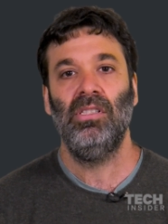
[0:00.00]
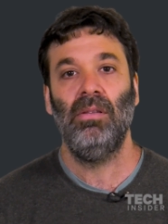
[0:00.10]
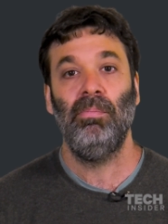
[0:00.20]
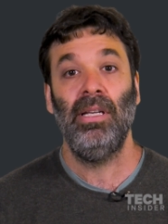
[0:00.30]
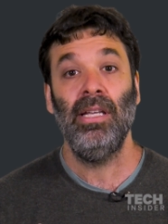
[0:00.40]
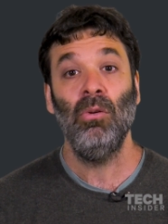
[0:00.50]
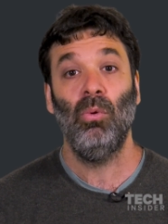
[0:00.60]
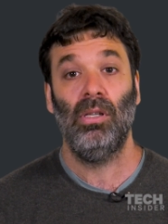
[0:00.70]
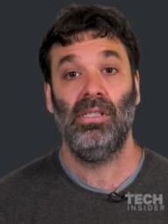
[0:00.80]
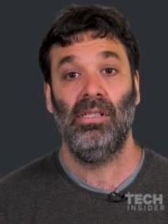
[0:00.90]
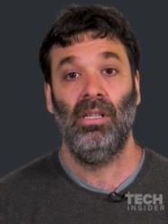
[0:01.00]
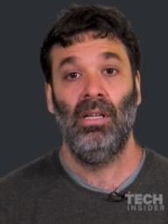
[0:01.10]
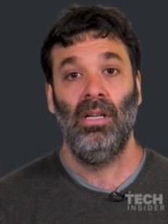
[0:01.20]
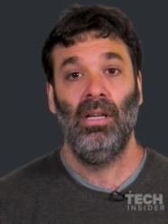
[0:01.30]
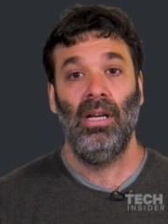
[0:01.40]
is that bilinguals
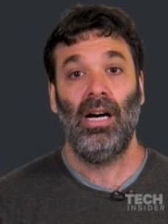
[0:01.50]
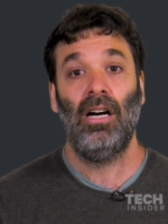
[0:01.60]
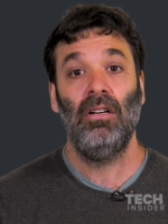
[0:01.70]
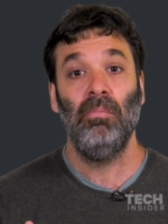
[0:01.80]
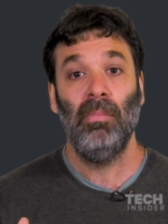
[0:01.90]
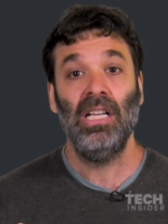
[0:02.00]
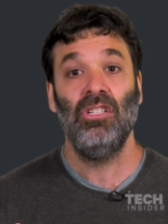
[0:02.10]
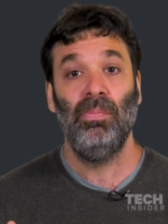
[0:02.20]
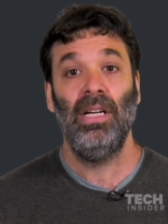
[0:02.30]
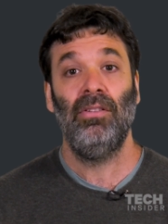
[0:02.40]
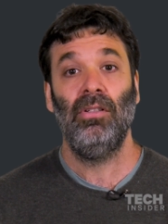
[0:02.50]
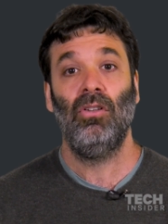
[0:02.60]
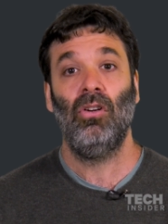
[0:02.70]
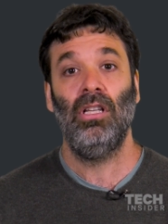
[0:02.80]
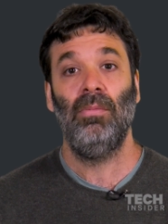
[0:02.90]
are much better in
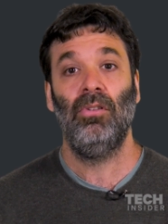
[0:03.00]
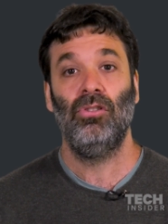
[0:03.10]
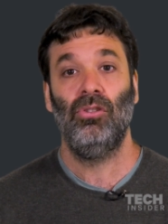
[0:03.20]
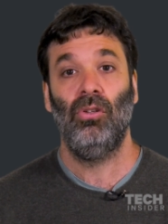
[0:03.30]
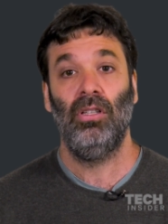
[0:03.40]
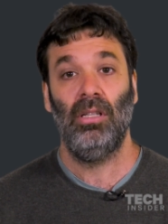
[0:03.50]
cognitive control